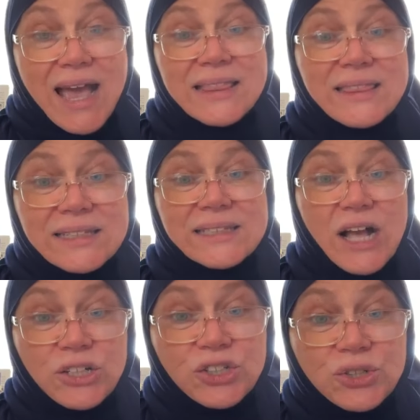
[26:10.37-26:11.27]
at this
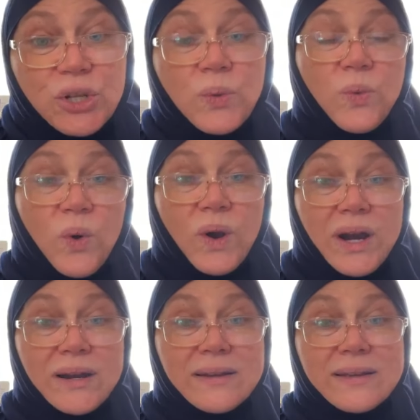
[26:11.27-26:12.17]
cultural
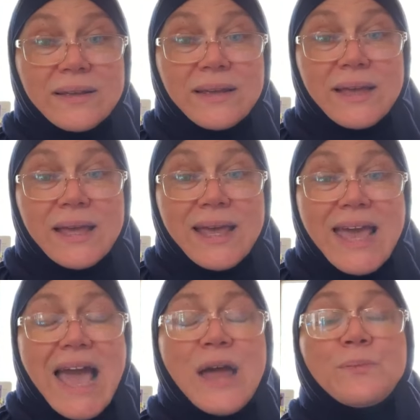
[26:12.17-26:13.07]
war
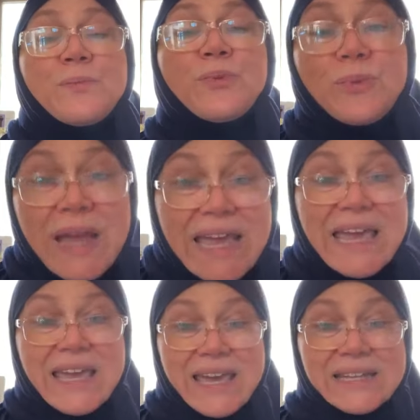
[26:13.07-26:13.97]
and
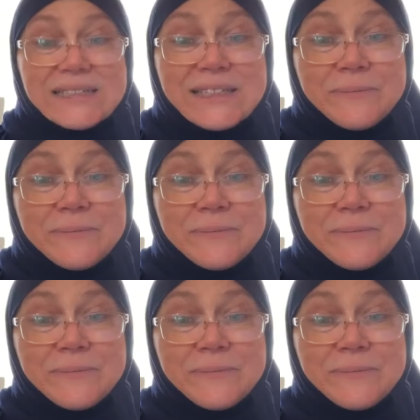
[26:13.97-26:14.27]
bringing